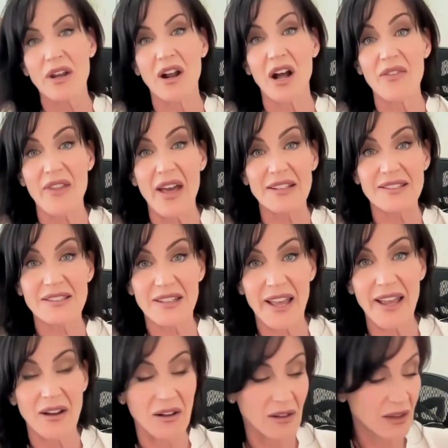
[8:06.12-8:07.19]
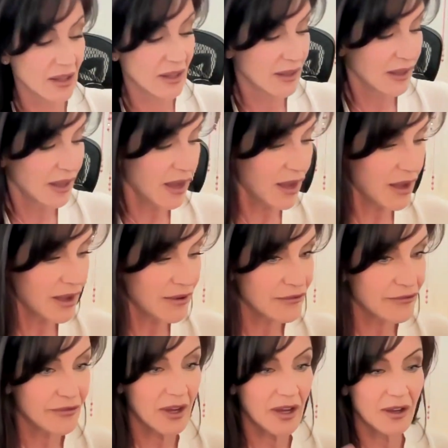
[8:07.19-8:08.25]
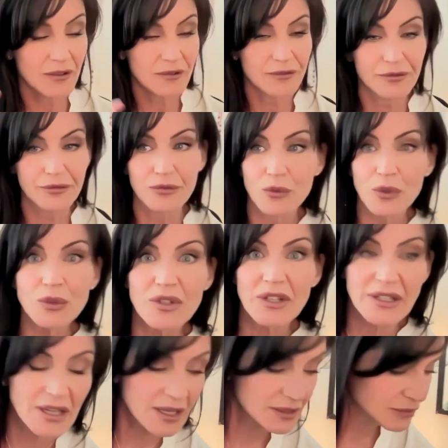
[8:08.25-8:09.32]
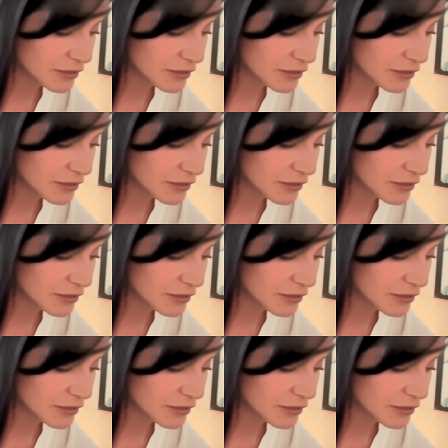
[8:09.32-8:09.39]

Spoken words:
on that scale of woundedness,